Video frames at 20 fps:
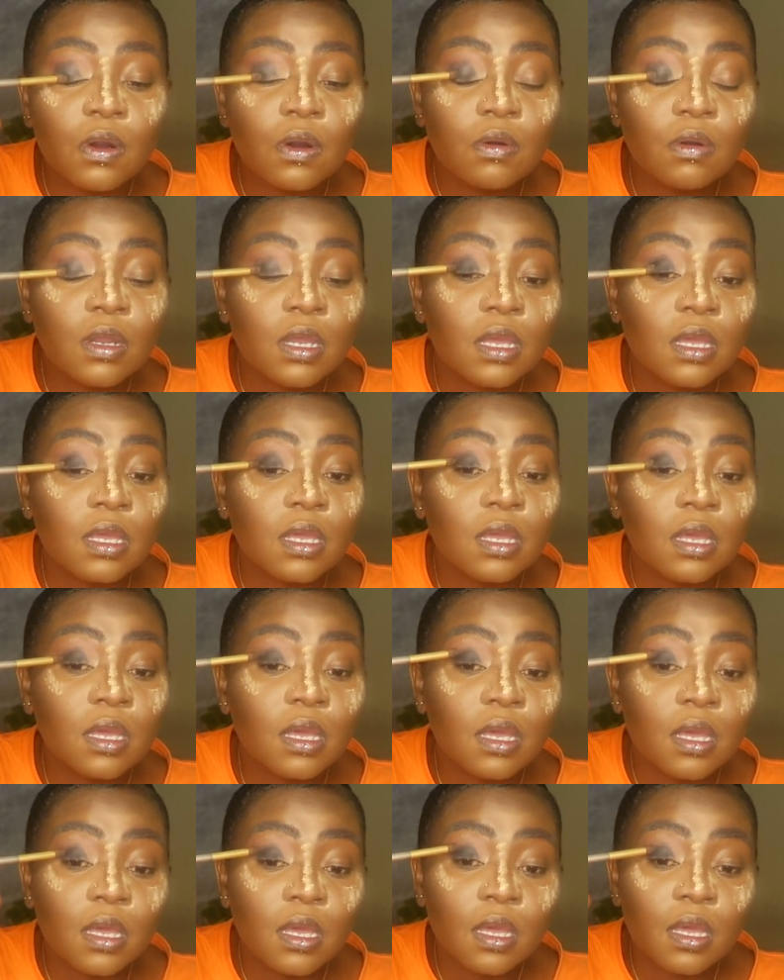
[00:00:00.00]
okay.
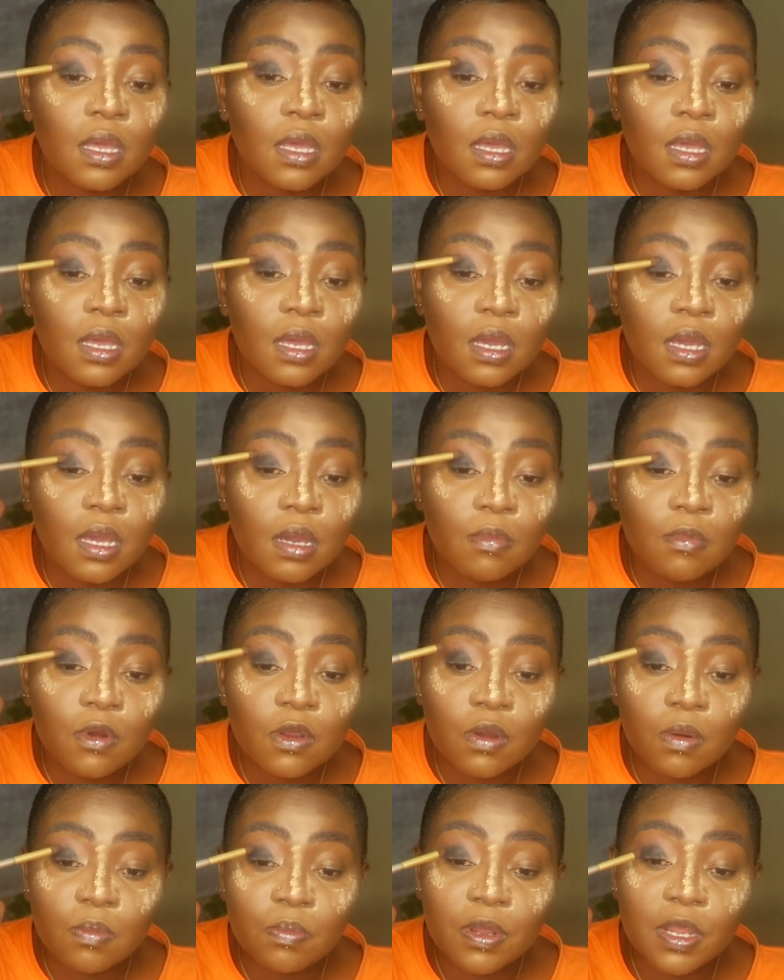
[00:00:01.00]
I'm
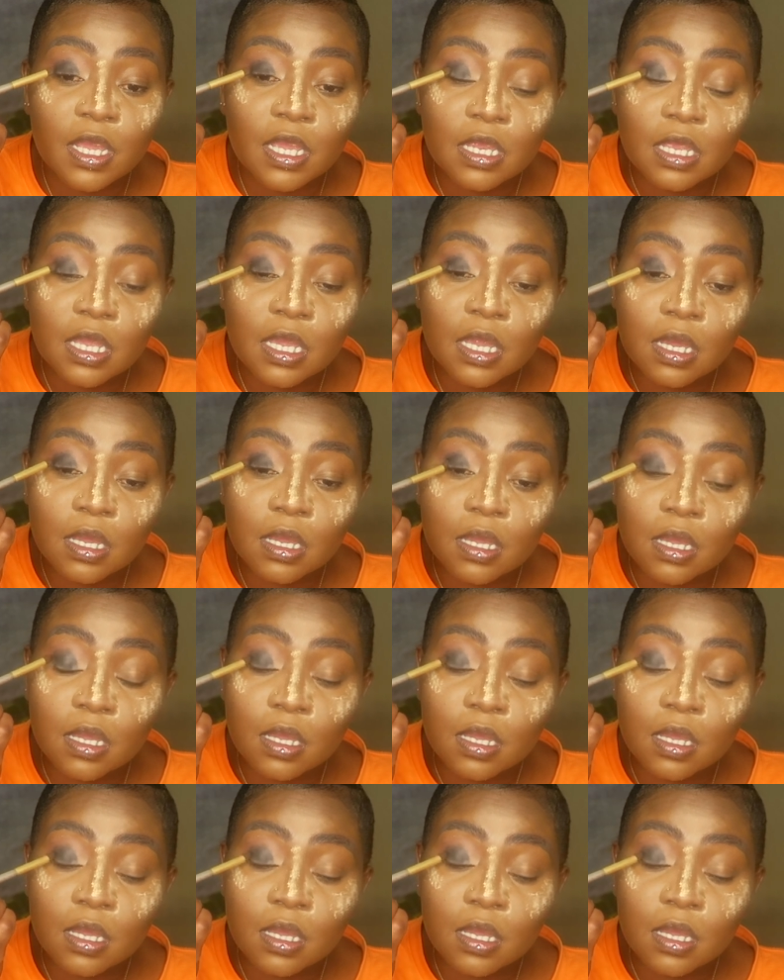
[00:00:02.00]
not complaining.